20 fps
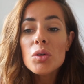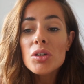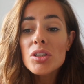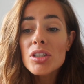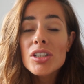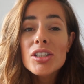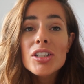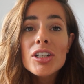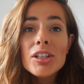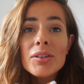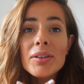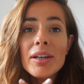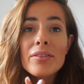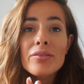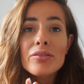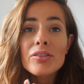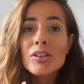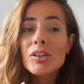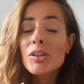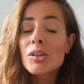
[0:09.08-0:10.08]
wanted to do
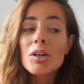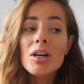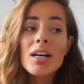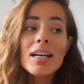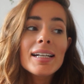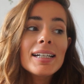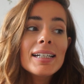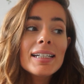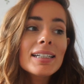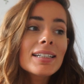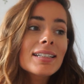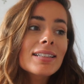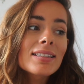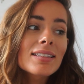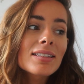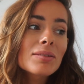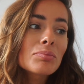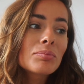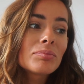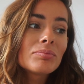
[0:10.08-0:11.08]
it for at
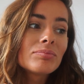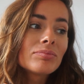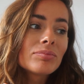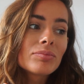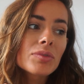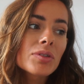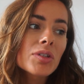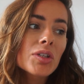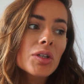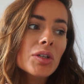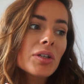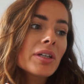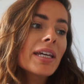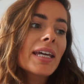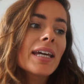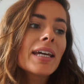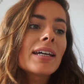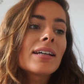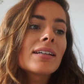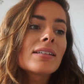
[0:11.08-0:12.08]
least 2
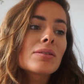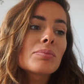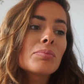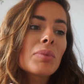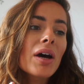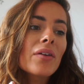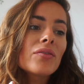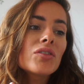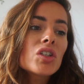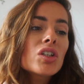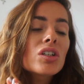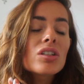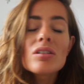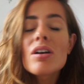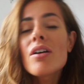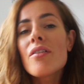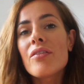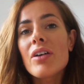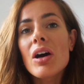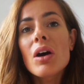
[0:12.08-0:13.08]
years, but I've just
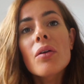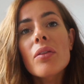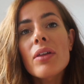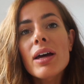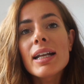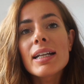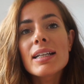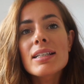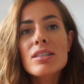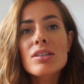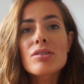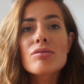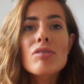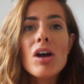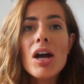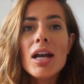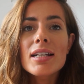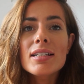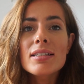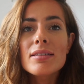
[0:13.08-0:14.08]
not felt that it's the
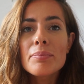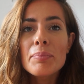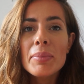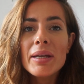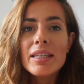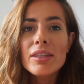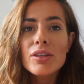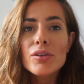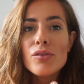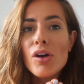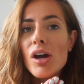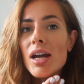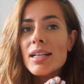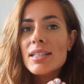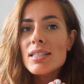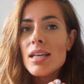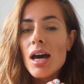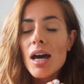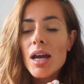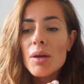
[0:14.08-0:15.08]
right
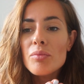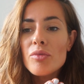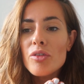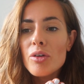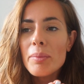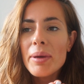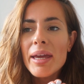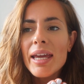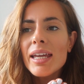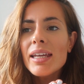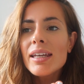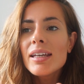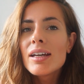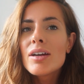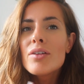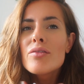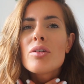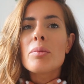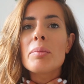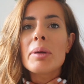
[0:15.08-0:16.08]
time for me
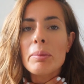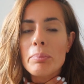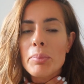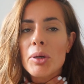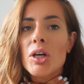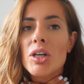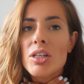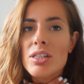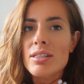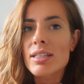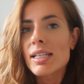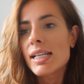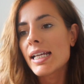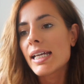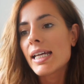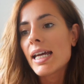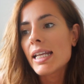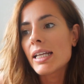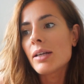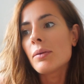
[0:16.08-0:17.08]

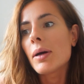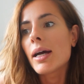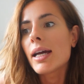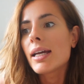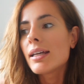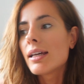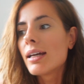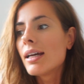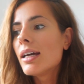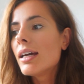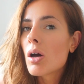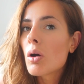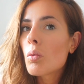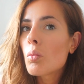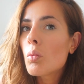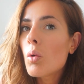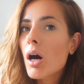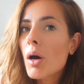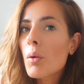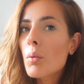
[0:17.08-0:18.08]
personally anyway.
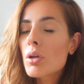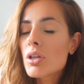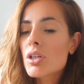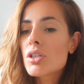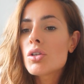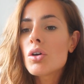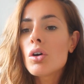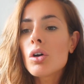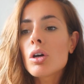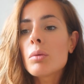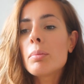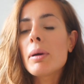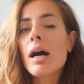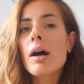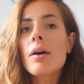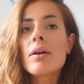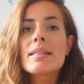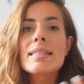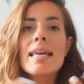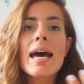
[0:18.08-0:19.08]
What I want to talk
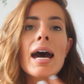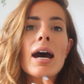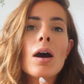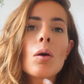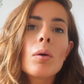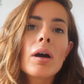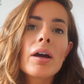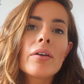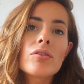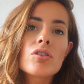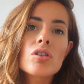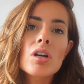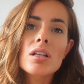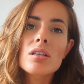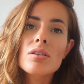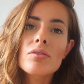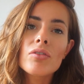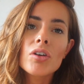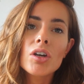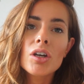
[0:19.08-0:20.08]
about is how I've
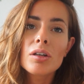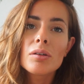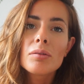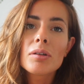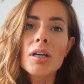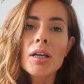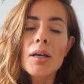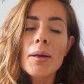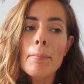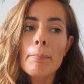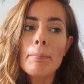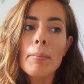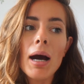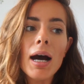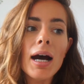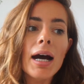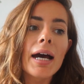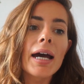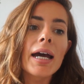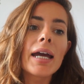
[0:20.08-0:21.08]
transferred
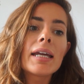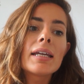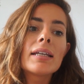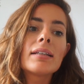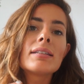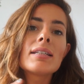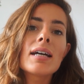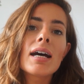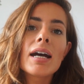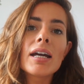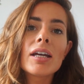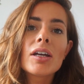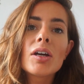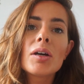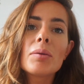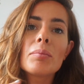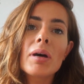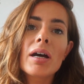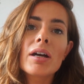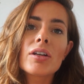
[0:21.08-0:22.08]
my
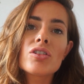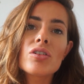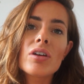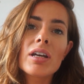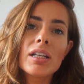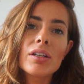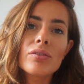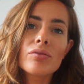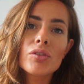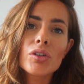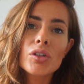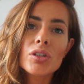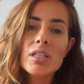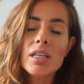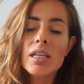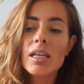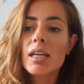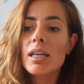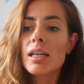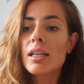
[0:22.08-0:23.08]
diet, my training
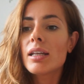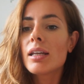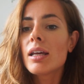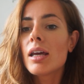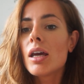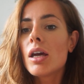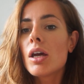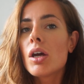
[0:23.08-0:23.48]
routine,